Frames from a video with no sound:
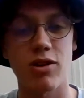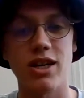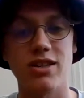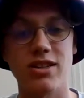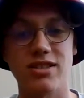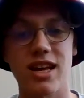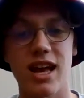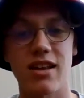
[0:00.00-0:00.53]
that
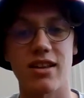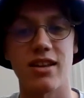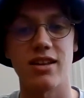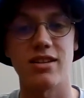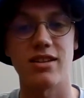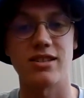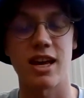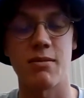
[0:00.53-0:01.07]
really set
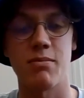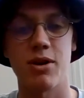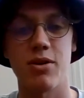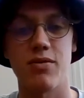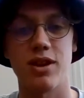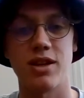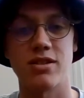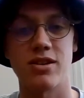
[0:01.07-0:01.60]
the
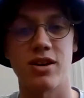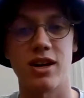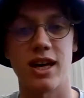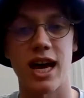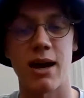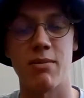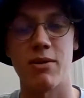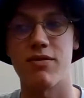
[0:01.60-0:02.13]
tempo for the
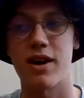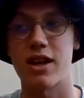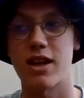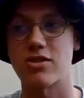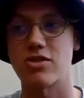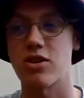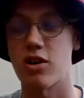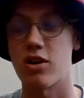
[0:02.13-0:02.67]
entire game. The
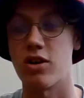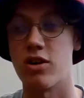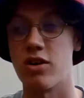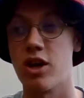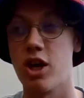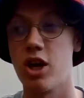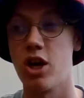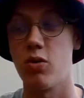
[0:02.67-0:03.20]
fact that
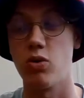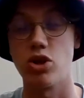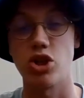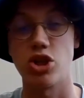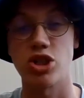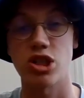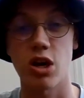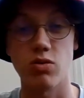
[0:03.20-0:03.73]
Scotland were
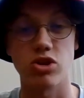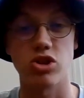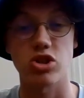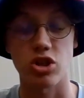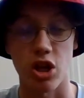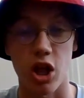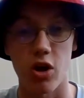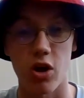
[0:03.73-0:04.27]
just so
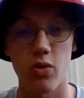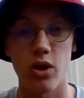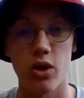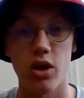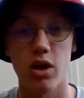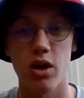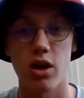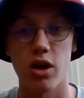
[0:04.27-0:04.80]
slow
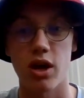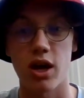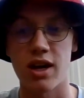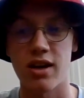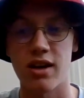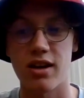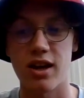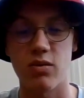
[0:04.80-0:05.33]

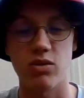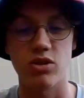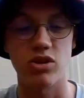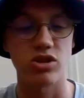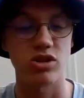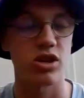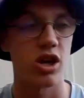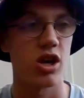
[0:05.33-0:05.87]
and they were
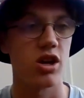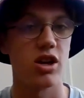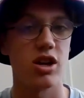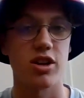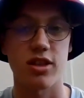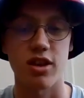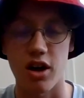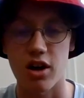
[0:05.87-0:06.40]
just
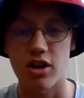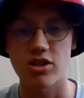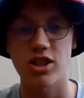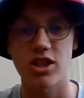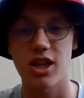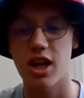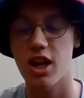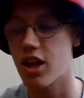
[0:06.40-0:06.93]

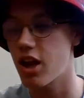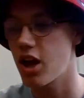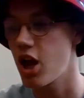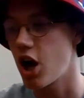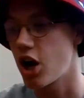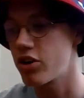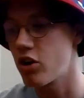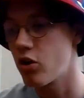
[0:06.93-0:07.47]
lethargic.
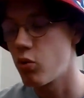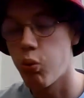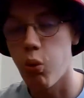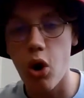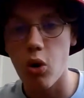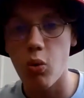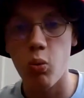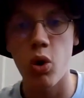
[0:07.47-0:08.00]
I don't know
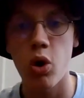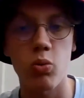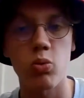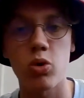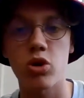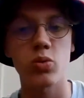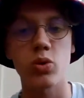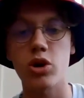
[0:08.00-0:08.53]

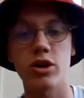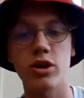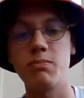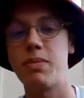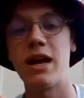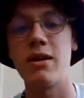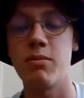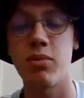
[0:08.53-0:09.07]
what I
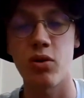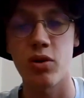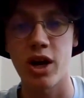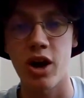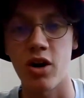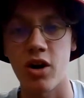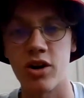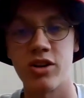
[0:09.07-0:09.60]
can
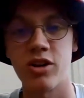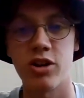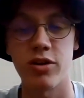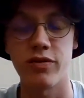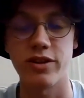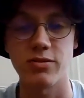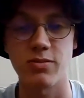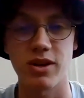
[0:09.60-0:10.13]
pinpoint it on. I
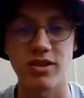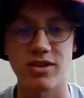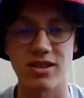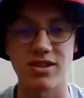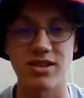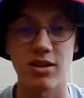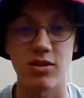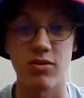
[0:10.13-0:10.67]
don't know if it's
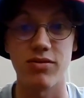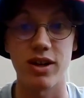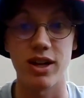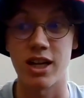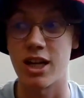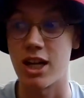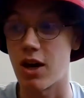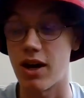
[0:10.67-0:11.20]
because they're still
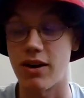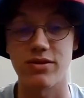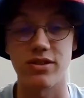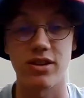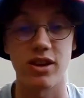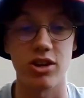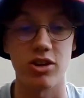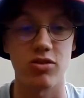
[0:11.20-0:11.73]
feeling low
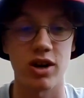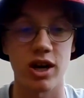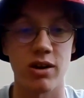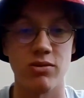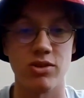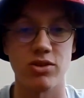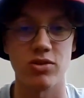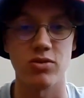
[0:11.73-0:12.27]
after the
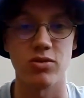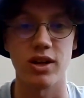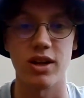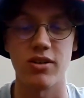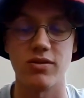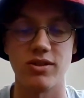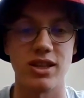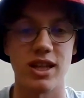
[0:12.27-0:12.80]
Ukraine result,
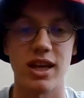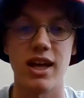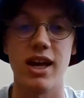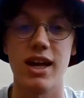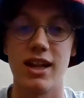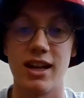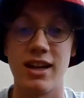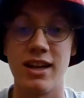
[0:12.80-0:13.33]
where
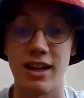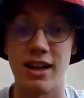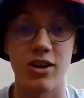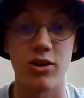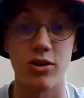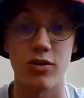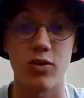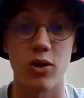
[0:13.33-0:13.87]
they
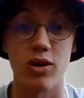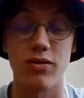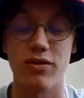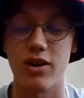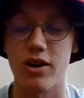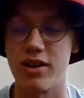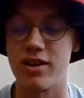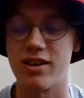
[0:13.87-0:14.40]
could have
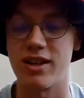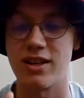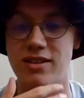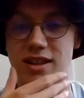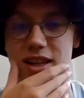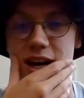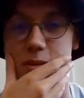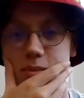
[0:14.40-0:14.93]
qualified and
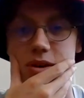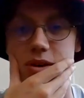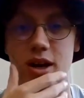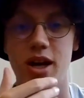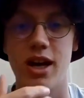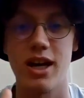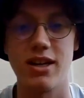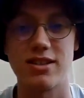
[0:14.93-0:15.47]
things like that,
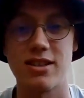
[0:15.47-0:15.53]
but